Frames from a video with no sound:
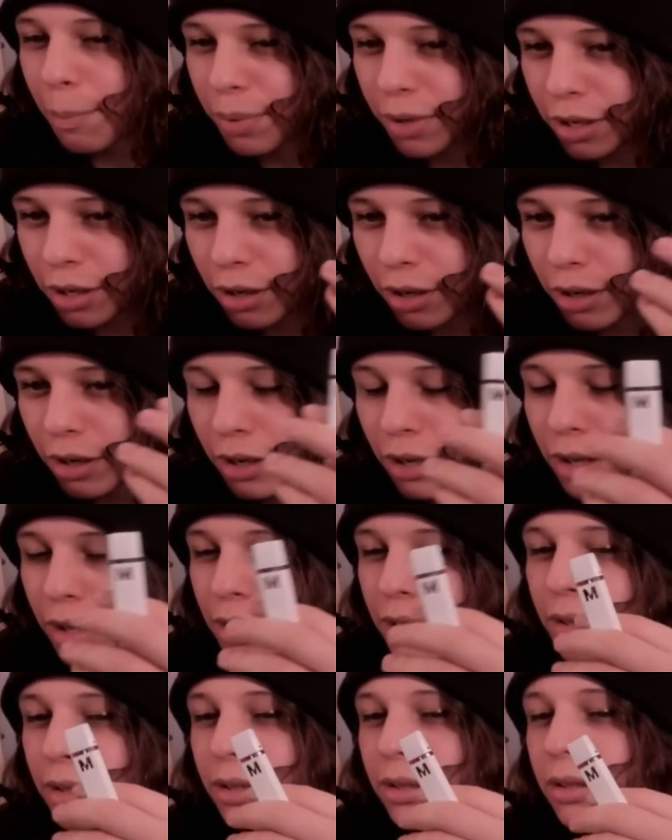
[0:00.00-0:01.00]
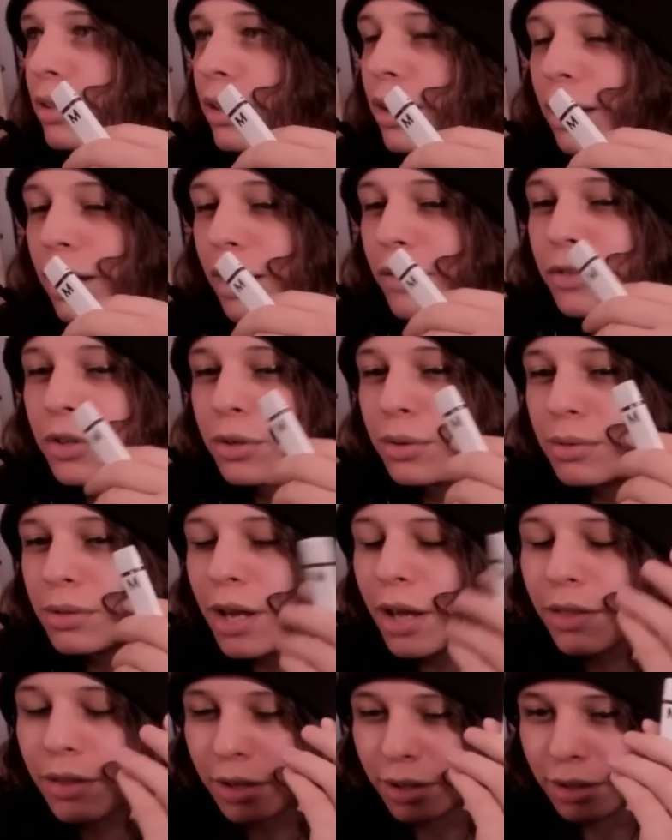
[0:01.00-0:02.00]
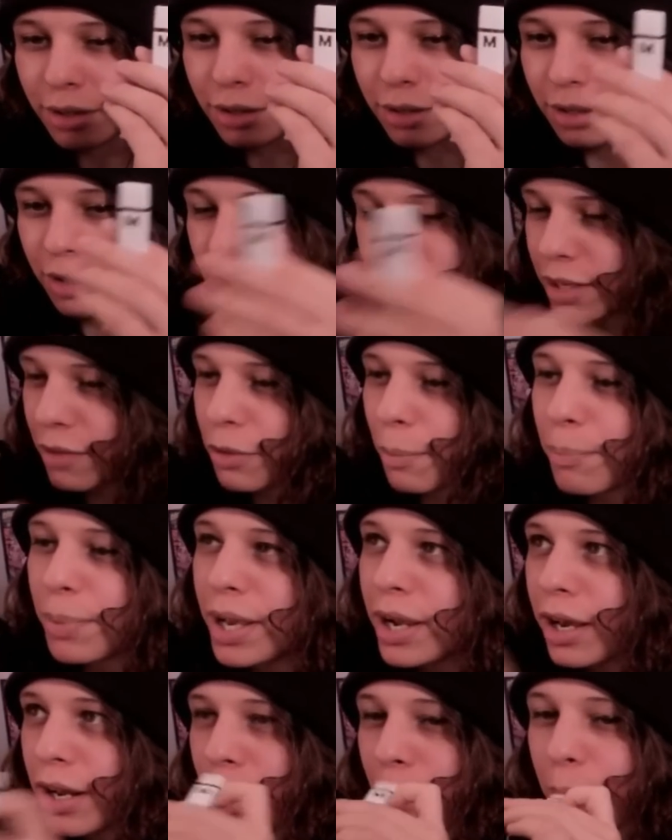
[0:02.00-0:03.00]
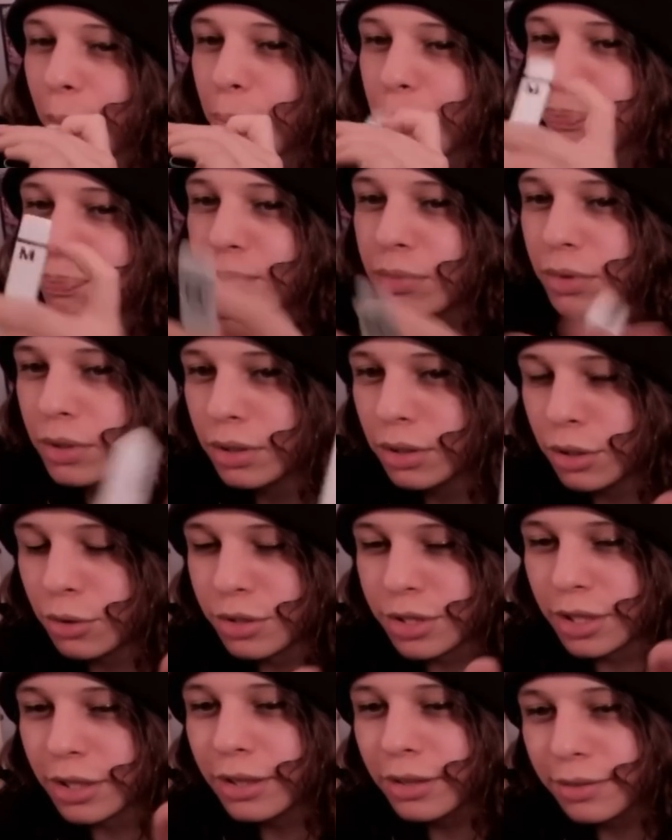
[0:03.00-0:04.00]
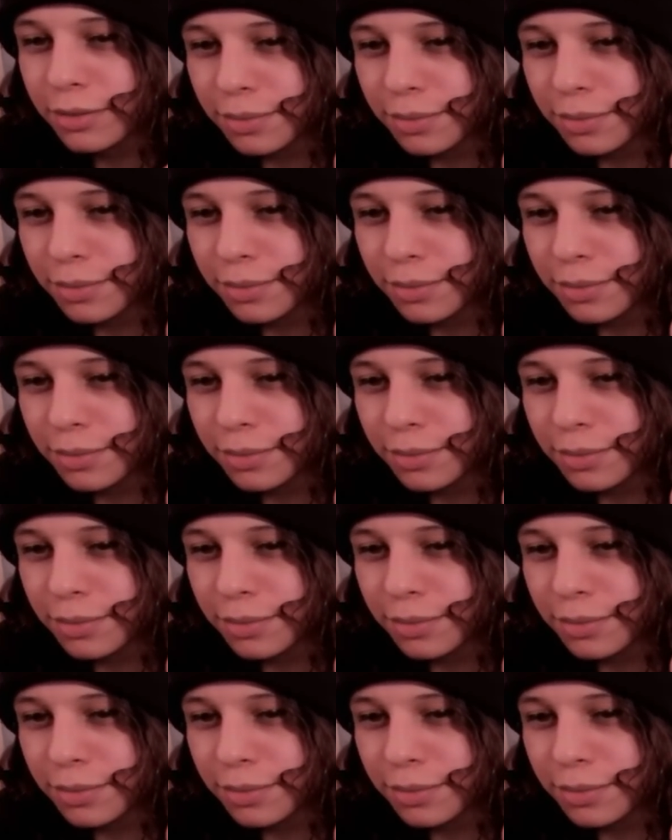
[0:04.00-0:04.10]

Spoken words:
it at all. I don't have to do nothing. I just have to pick it up, use it.